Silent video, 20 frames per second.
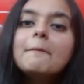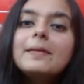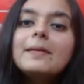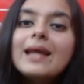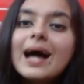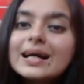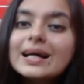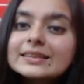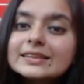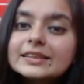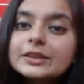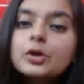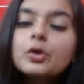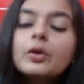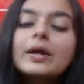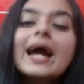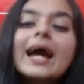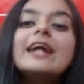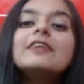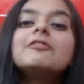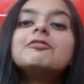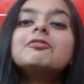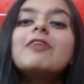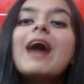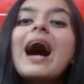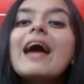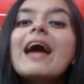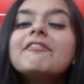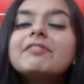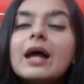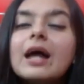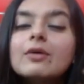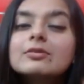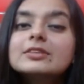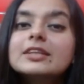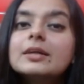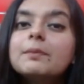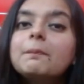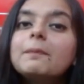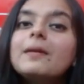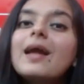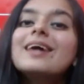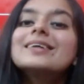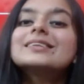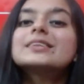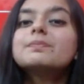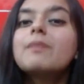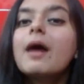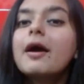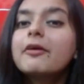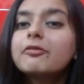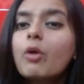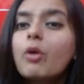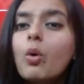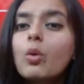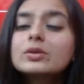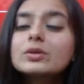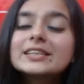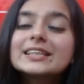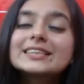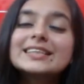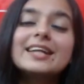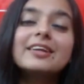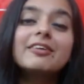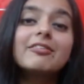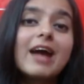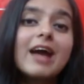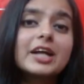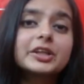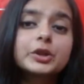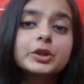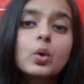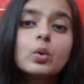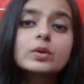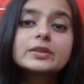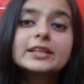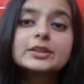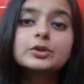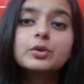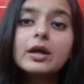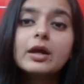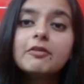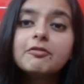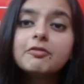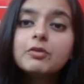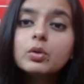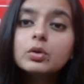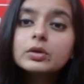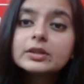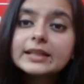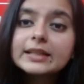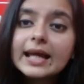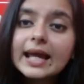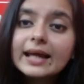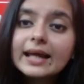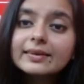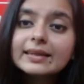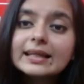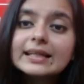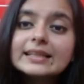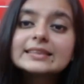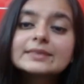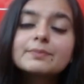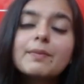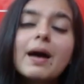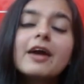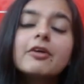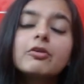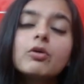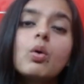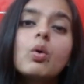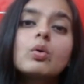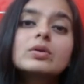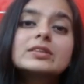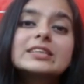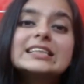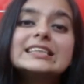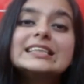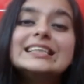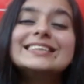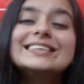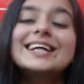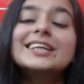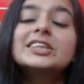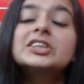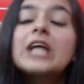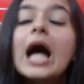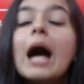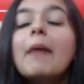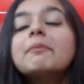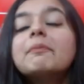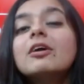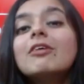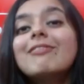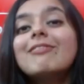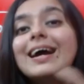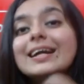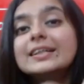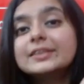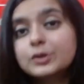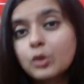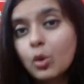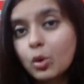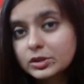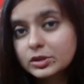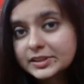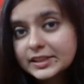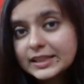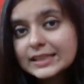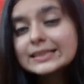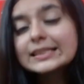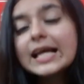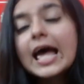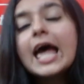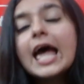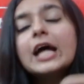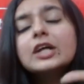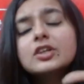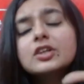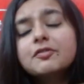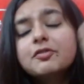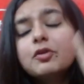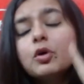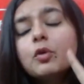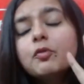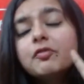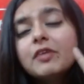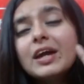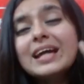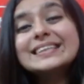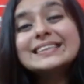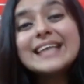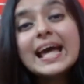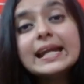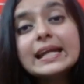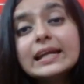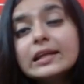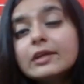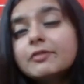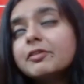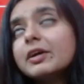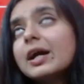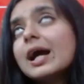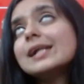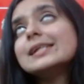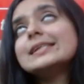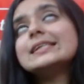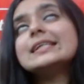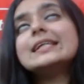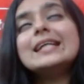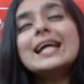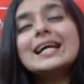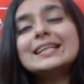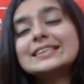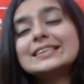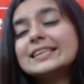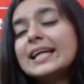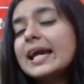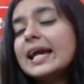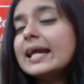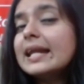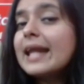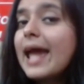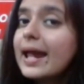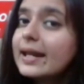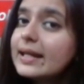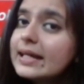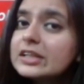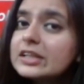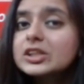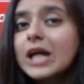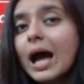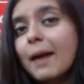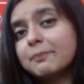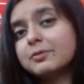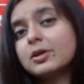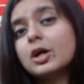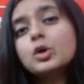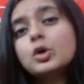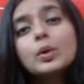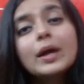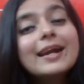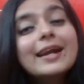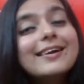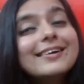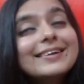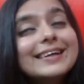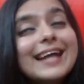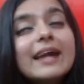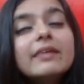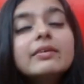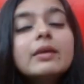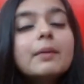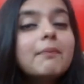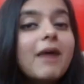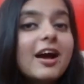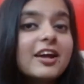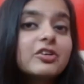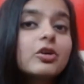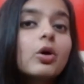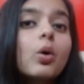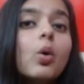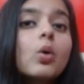Plus, you get 5,000 plus micro courses and crash courses. So if you take these micro courses, these are chapter-wise courses. So if you face any difficulty, let's say in any chapter, you can attend the micro